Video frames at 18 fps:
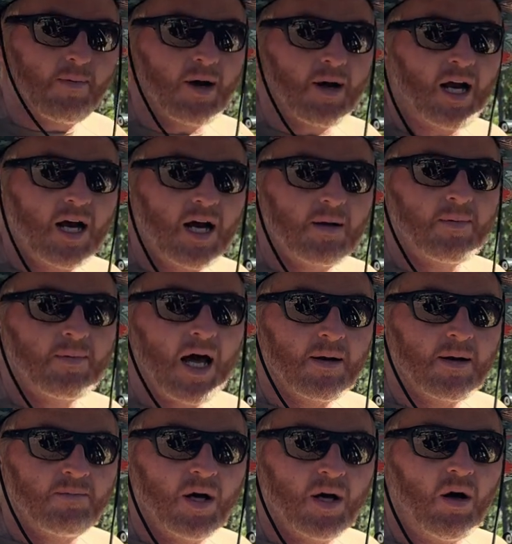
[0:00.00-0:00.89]
I got a
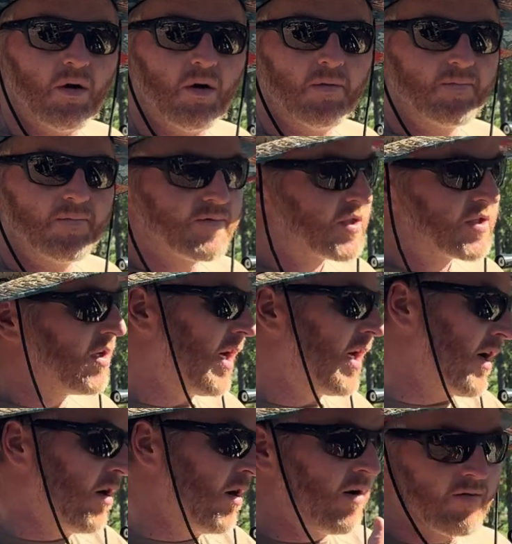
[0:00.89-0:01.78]
bad belt. So I
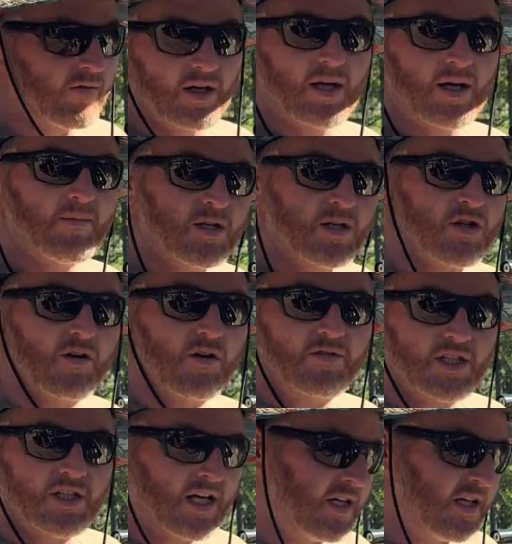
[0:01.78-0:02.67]
go over, get my
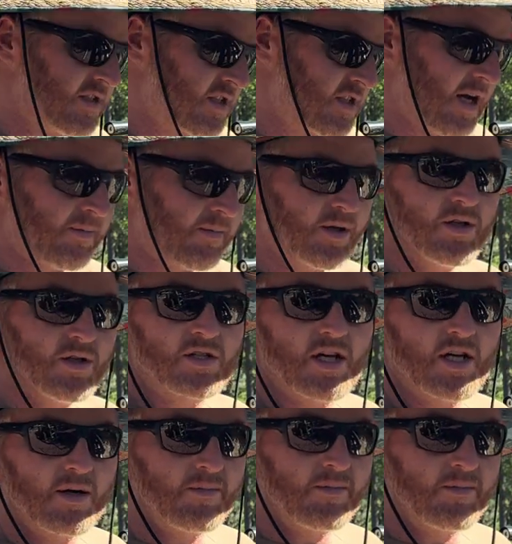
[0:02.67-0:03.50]
service kit, slap a new set of